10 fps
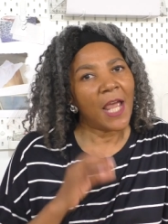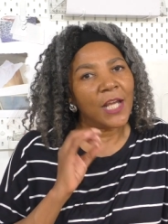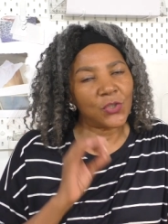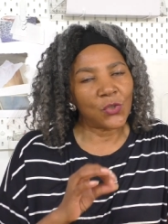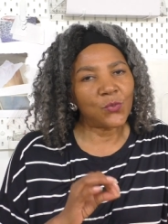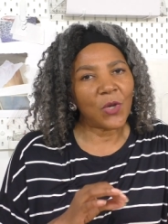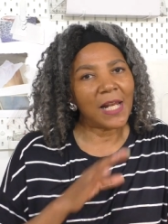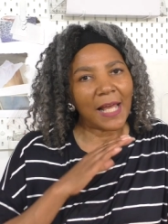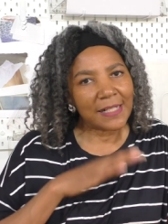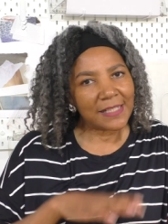it does work
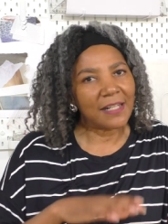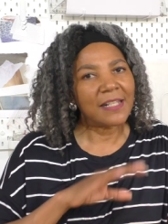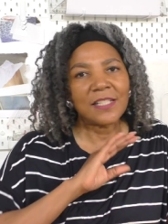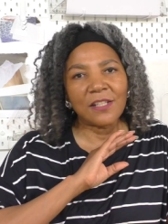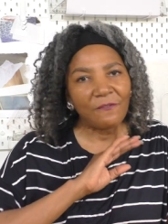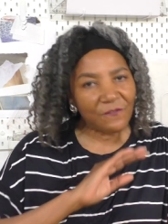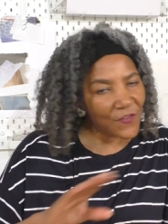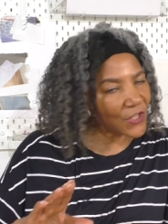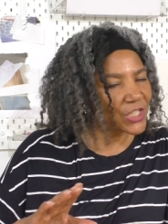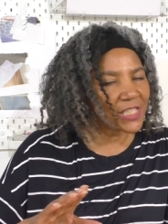like I said this is the
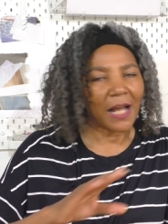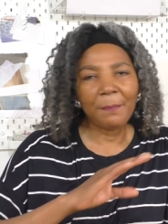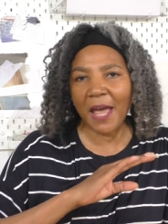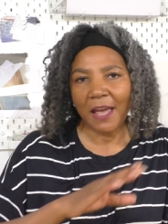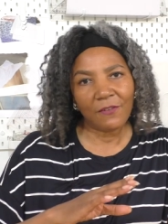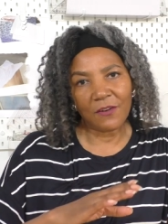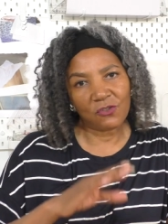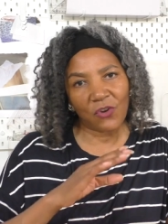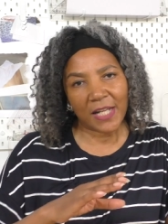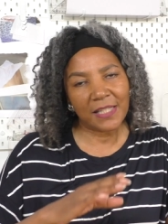first time ever I've
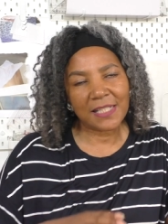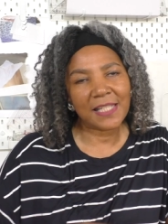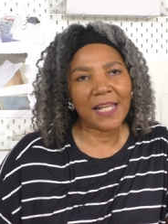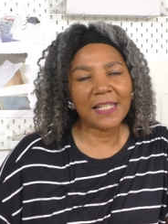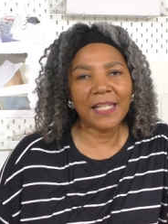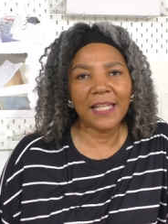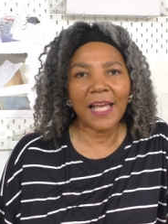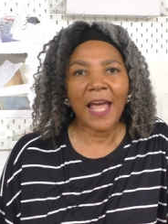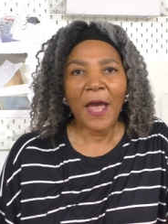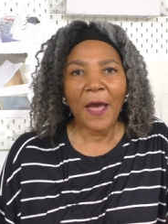tried this technique
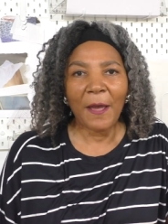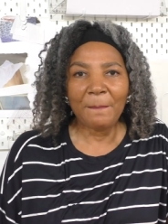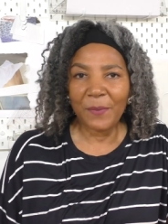um,